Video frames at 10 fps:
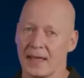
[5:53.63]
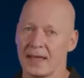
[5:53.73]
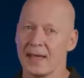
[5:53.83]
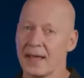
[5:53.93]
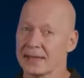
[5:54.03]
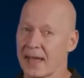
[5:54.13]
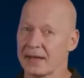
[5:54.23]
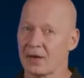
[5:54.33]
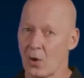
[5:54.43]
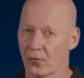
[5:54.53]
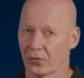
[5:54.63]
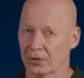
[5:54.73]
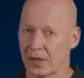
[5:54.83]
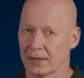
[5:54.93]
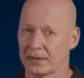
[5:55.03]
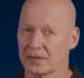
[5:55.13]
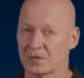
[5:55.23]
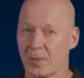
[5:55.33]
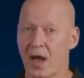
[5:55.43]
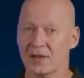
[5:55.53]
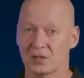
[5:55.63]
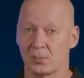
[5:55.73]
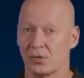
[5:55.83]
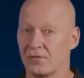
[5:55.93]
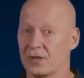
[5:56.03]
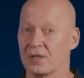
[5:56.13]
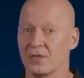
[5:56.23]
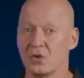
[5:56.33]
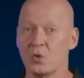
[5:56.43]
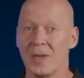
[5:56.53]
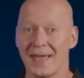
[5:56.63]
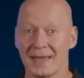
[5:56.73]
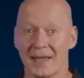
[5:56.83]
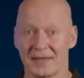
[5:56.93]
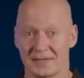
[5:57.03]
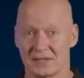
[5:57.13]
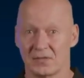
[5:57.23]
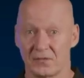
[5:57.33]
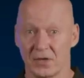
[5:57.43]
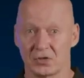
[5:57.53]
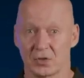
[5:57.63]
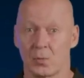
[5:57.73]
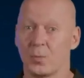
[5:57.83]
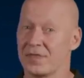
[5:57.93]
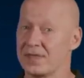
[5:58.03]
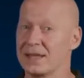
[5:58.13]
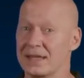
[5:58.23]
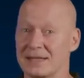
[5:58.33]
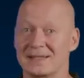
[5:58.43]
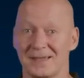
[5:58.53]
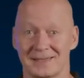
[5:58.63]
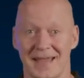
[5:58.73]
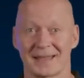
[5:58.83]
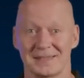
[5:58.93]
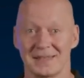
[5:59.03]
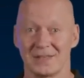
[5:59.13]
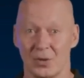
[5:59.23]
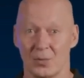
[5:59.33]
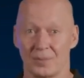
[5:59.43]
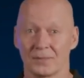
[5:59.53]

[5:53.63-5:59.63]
AI-guided overclocking is possible via the new AI Assist feature within Intel's XTU.